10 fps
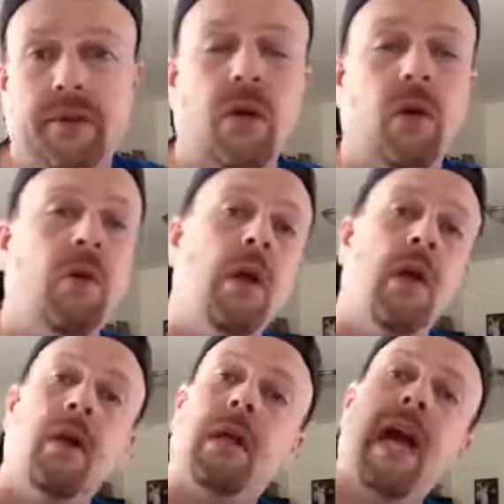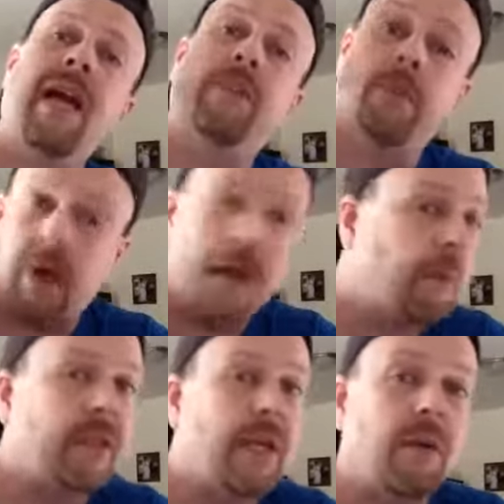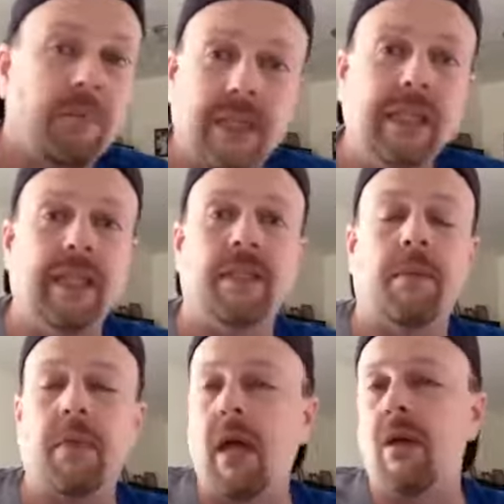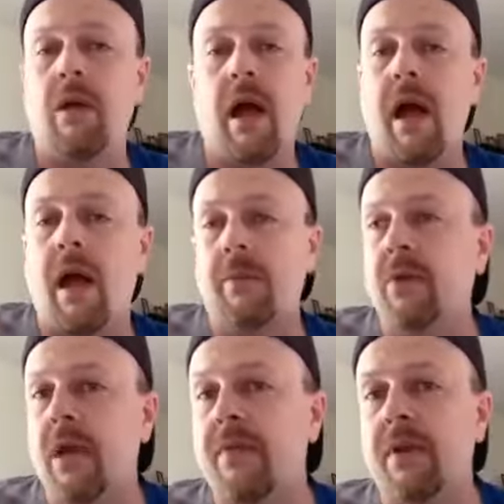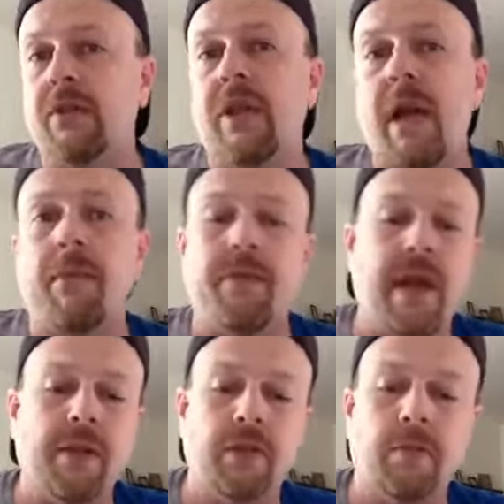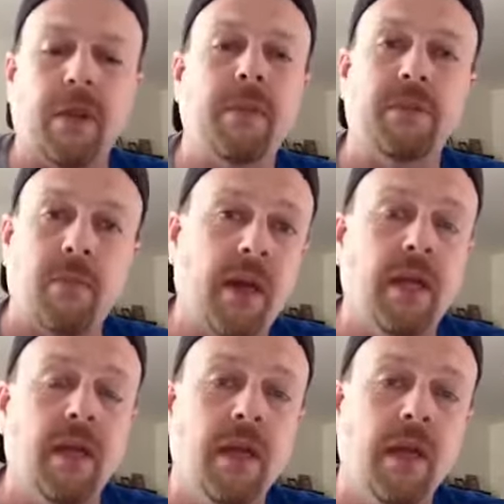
So guys, subscribe to my channel, please. I'm trying to find another job, but for now, this could make me some money.